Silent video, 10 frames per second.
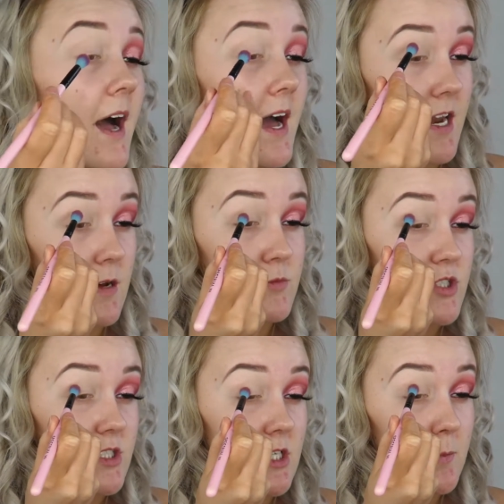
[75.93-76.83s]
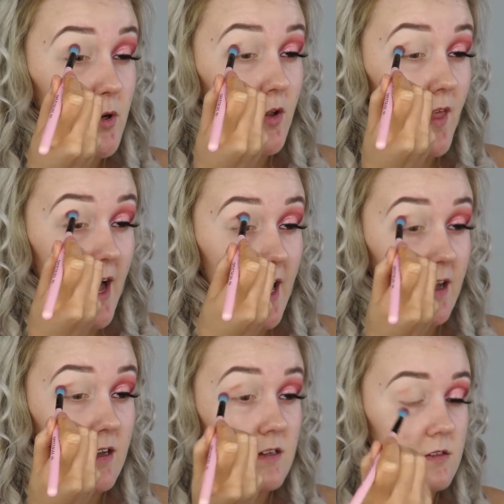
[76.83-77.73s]
and I'm just going to put
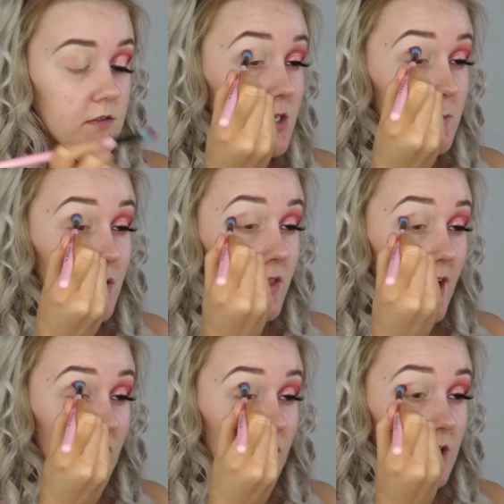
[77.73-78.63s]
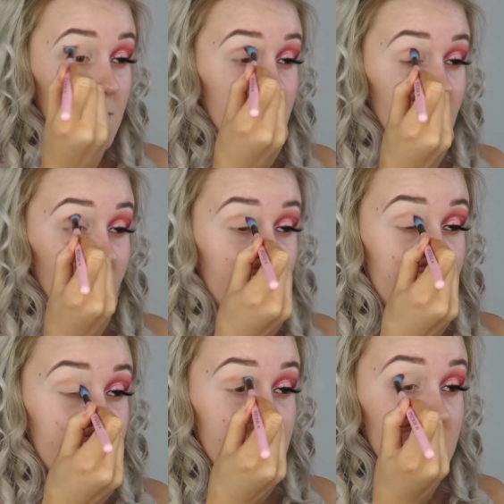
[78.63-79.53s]
that all in my
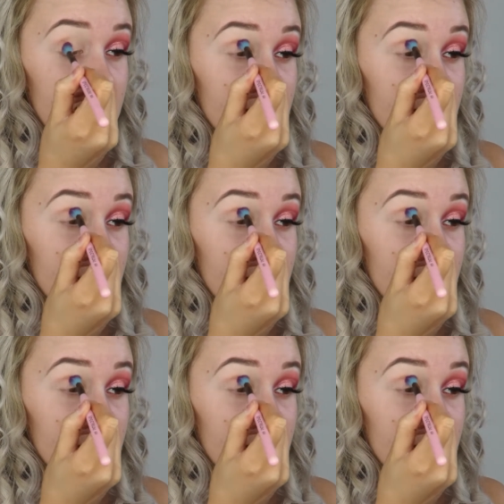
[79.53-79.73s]
crease.